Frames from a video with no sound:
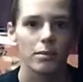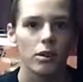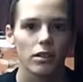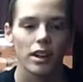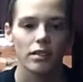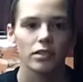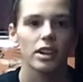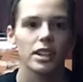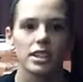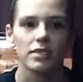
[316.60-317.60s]
They both have
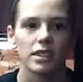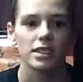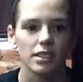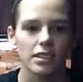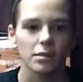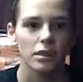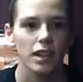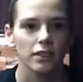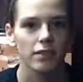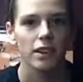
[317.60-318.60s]
great defenses. We're
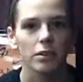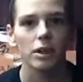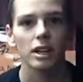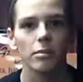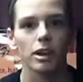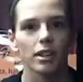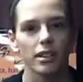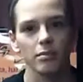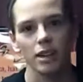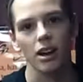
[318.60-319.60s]
going to have to find a way to
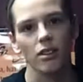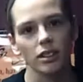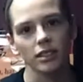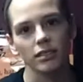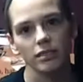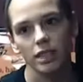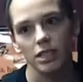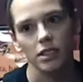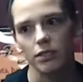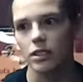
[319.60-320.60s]
break them down and
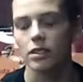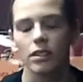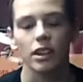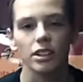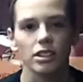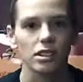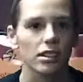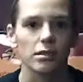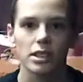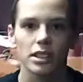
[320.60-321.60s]
get to the free throw line
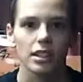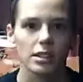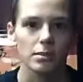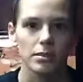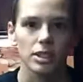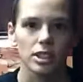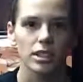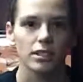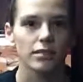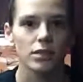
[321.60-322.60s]
just like we did against
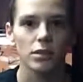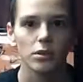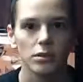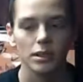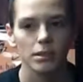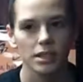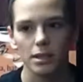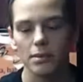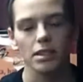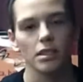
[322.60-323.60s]
Bemidji and do some of the
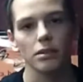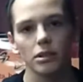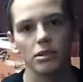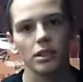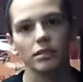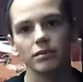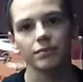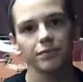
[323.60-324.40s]
same things that we're doing.